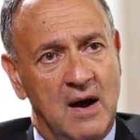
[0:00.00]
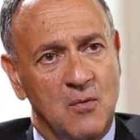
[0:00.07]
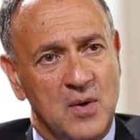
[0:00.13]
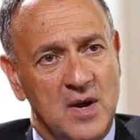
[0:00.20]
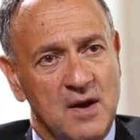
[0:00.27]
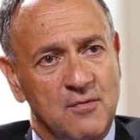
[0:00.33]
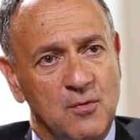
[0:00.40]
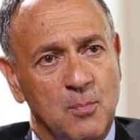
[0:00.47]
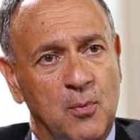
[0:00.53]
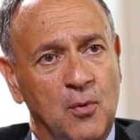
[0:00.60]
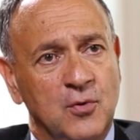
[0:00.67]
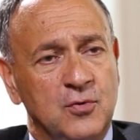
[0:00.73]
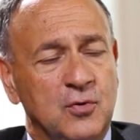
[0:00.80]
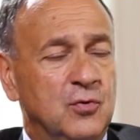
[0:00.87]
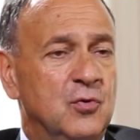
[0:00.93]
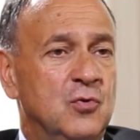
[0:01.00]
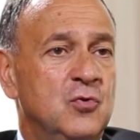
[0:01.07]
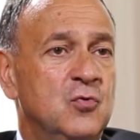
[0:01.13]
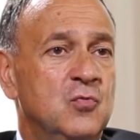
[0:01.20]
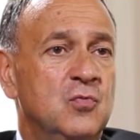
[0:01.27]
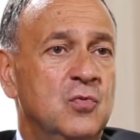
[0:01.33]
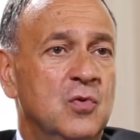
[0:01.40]
we have appointed a
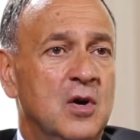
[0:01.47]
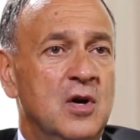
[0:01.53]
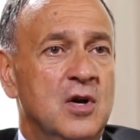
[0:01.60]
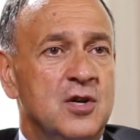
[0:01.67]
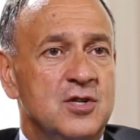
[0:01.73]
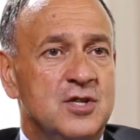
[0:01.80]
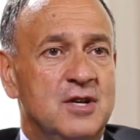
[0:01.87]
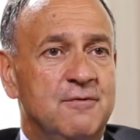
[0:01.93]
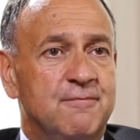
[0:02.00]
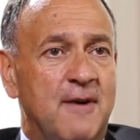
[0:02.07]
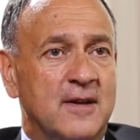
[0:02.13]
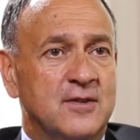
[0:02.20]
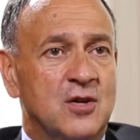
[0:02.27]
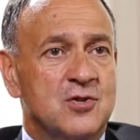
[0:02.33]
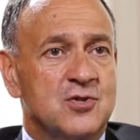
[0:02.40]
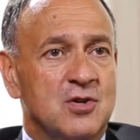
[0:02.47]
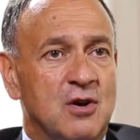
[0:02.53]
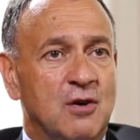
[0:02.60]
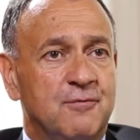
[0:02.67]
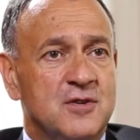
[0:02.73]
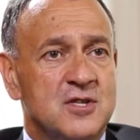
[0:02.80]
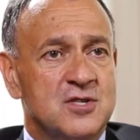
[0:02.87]
new chief financial
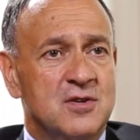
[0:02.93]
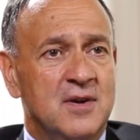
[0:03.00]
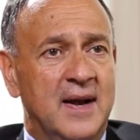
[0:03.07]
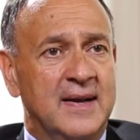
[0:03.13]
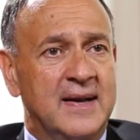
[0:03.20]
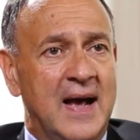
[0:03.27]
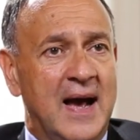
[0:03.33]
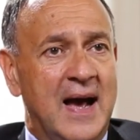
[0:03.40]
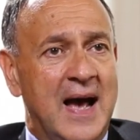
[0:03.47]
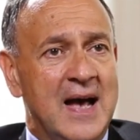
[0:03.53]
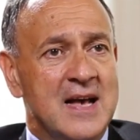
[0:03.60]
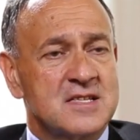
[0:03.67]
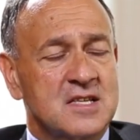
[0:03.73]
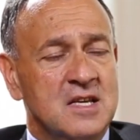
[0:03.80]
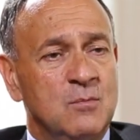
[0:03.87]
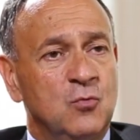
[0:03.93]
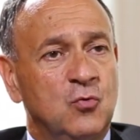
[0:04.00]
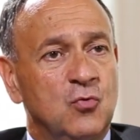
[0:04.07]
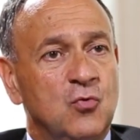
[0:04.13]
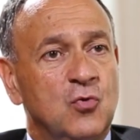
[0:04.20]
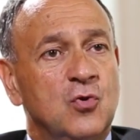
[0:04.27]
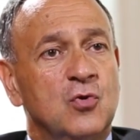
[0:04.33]
officer, and I asked him
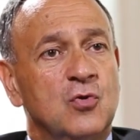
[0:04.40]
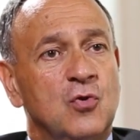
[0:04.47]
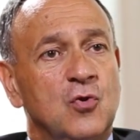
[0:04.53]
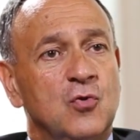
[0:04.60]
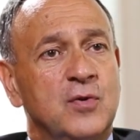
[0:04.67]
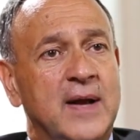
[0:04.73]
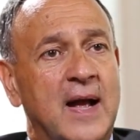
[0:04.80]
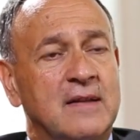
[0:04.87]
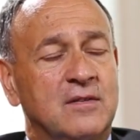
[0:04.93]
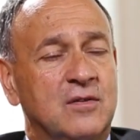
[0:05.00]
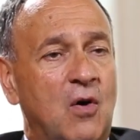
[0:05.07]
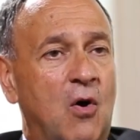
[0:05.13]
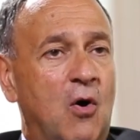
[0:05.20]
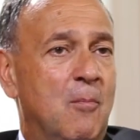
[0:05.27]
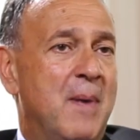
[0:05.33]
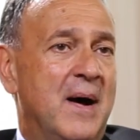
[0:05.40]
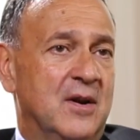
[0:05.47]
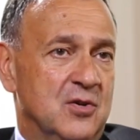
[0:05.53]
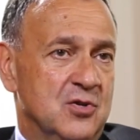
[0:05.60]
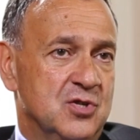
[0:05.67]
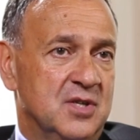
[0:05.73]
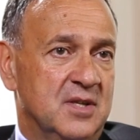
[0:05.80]
to look at our
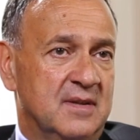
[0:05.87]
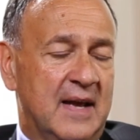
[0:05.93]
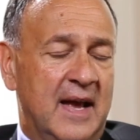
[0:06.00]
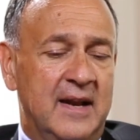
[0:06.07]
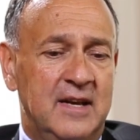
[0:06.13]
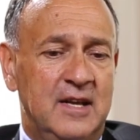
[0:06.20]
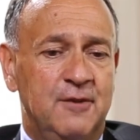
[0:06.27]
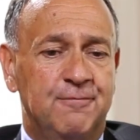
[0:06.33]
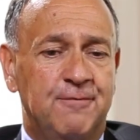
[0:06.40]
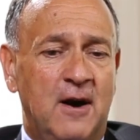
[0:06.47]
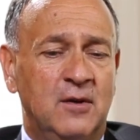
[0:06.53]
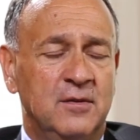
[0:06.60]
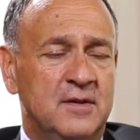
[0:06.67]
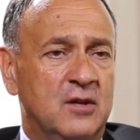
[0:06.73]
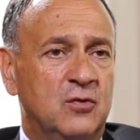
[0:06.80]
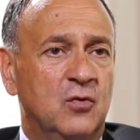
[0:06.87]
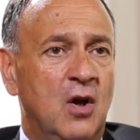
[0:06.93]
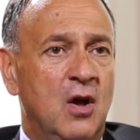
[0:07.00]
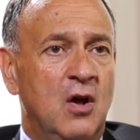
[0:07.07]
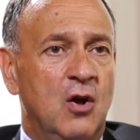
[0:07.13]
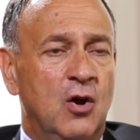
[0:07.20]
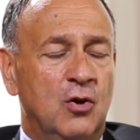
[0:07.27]
balance sheet. And he found that
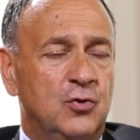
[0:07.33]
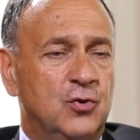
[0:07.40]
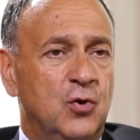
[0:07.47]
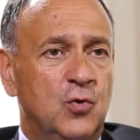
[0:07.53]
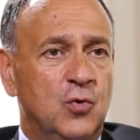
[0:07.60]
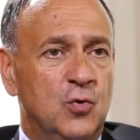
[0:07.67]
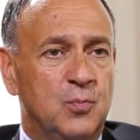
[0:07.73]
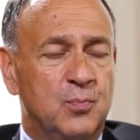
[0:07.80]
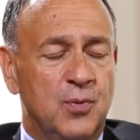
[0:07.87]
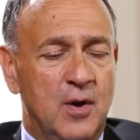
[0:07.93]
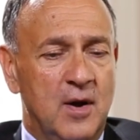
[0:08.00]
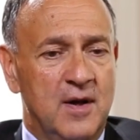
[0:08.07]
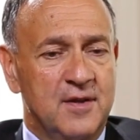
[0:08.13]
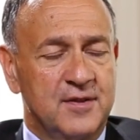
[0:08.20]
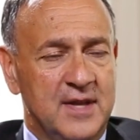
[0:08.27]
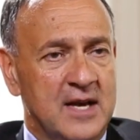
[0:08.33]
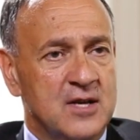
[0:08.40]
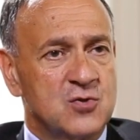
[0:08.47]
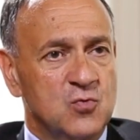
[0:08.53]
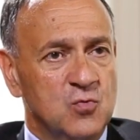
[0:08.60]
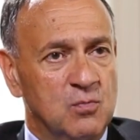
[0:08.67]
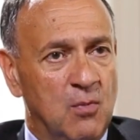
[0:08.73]
the group,
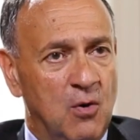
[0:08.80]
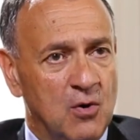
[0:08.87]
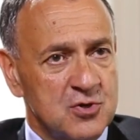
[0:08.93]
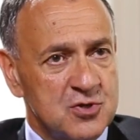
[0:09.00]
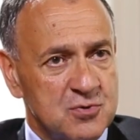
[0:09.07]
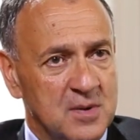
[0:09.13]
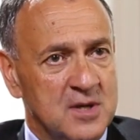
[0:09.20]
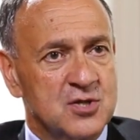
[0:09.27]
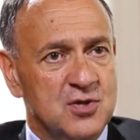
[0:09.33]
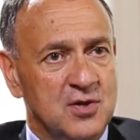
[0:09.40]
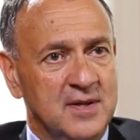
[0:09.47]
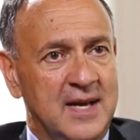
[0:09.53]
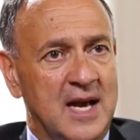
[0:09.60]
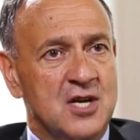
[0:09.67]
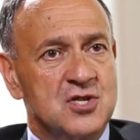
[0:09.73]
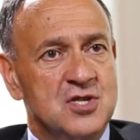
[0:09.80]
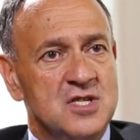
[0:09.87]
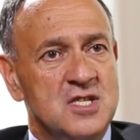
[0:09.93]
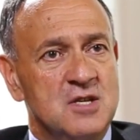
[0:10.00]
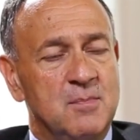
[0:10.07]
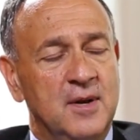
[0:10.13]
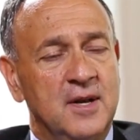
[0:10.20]
thanks to more stringent cash
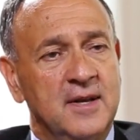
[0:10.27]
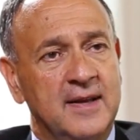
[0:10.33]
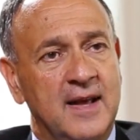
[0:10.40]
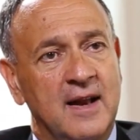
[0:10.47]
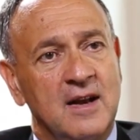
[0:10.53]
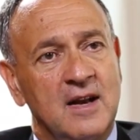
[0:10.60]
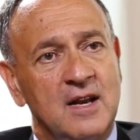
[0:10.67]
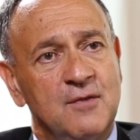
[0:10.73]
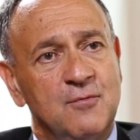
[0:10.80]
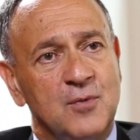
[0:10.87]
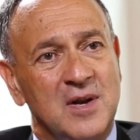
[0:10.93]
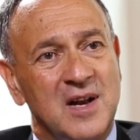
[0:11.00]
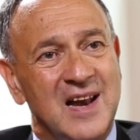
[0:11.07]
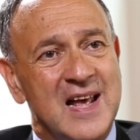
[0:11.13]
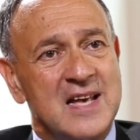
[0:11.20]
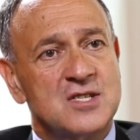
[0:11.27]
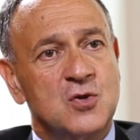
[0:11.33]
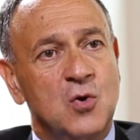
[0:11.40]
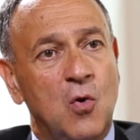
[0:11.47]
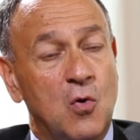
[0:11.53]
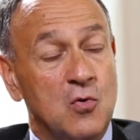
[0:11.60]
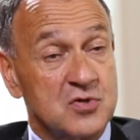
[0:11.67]
discipline, can live with less
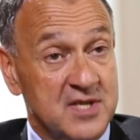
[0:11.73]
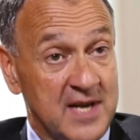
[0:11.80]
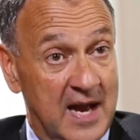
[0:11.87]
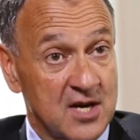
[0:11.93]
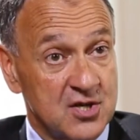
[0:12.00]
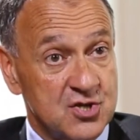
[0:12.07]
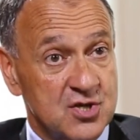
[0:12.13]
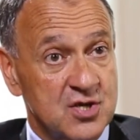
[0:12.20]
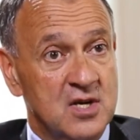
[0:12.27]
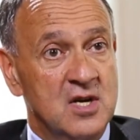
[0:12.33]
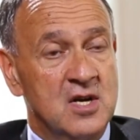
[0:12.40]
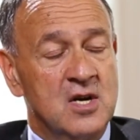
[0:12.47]
gross cash.